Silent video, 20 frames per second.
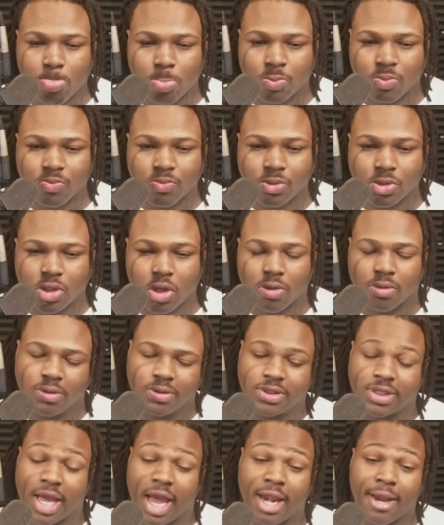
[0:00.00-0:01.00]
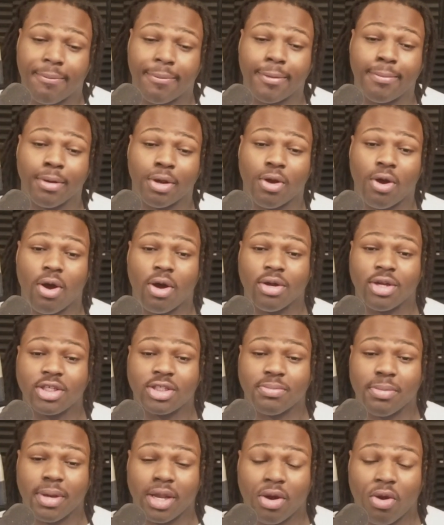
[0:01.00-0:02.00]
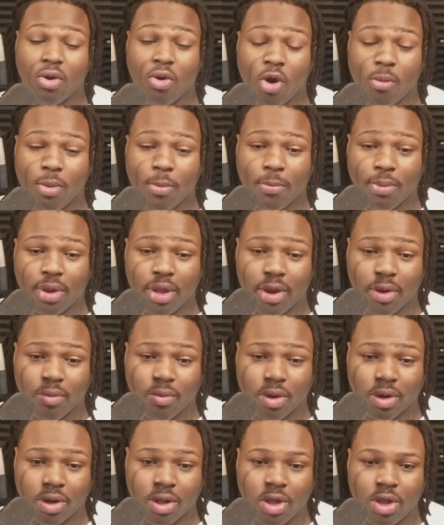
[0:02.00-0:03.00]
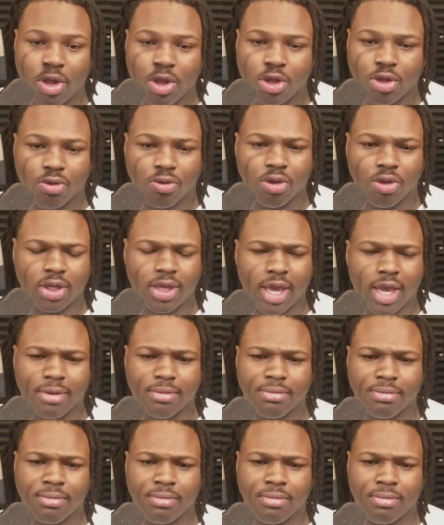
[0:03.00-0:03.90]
So Scottie Pippen calling this man a horrible player when you look at